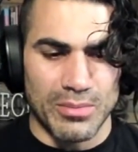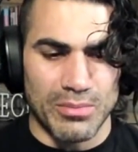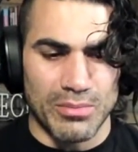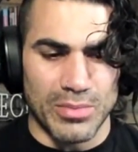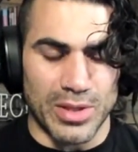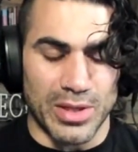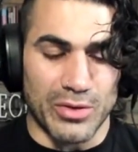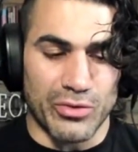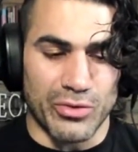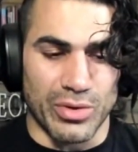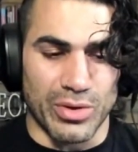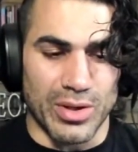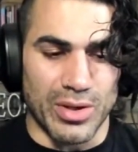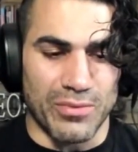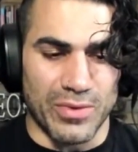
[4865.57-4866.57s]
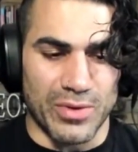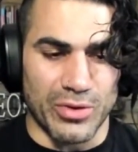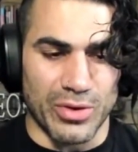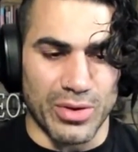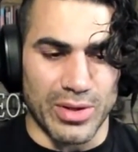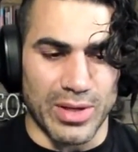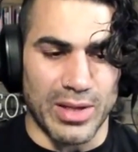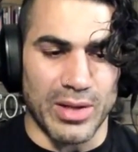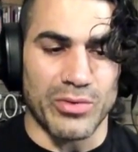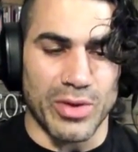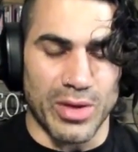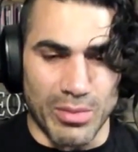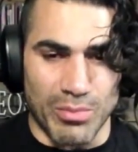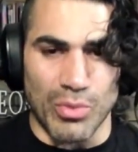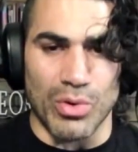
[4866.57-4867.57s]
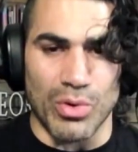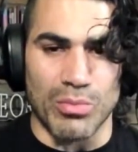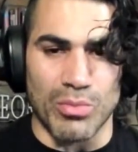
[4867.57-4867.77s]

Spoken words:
But then sure enough, it turned out I was getting more and